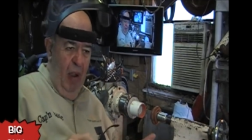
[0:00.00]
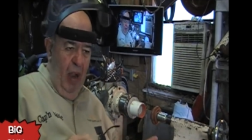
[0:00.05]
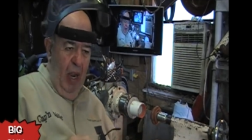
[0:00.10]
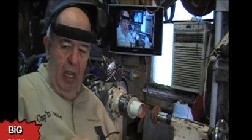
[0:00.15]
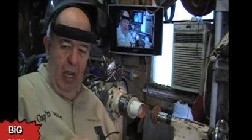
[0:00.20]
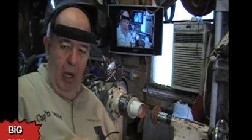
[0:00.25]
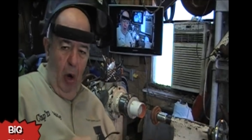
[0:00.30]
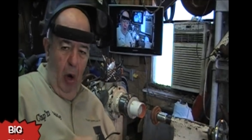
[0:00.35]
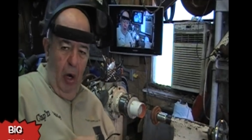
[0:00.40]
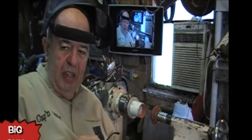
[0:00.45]
I
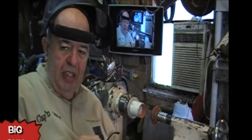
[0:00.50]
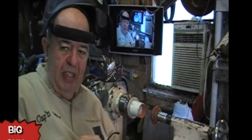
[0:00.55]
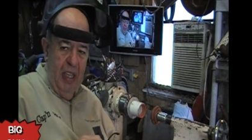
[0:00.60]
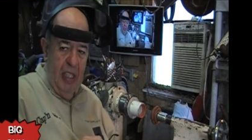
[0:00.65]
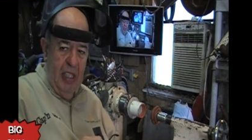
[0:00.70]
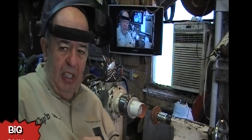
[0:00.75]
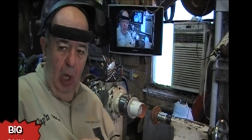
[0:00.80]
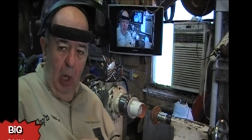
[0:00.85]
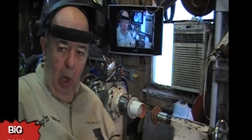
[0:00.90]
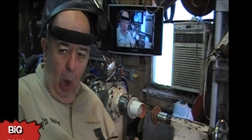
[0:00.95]
get hurt, it
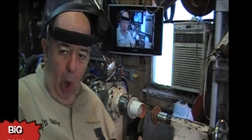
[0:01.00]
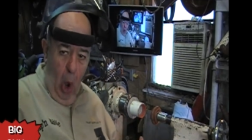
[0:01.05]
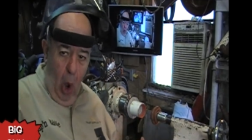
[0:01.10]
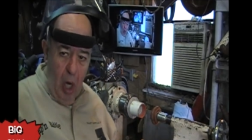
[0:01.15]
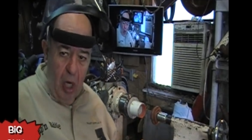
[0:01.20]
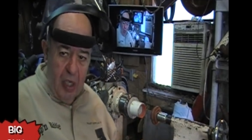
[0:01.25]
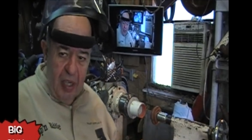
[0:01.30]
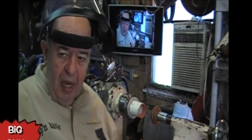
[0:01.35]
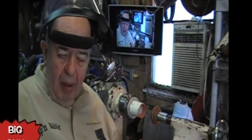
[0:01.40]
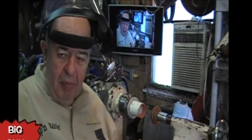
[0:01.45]
takes a
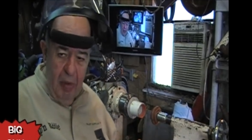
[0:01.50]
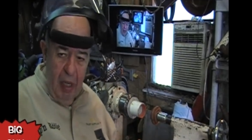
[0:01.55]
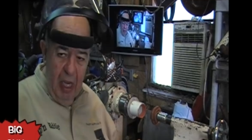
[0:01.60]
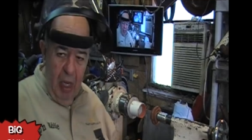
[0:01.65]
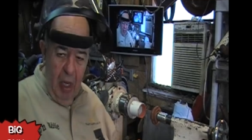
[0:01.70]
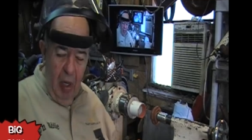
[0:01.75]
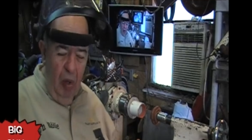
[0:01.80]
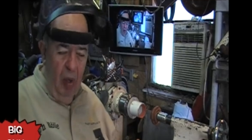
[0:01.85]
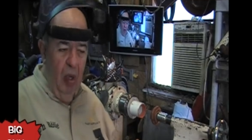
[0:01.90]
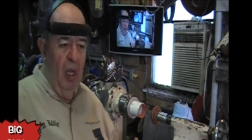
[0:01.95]
long time to
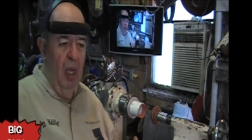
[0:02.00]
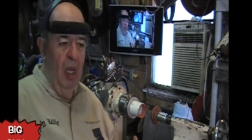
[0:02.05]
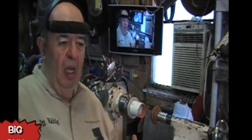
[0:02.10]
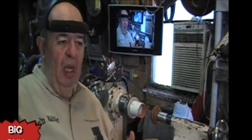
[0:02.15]
heal.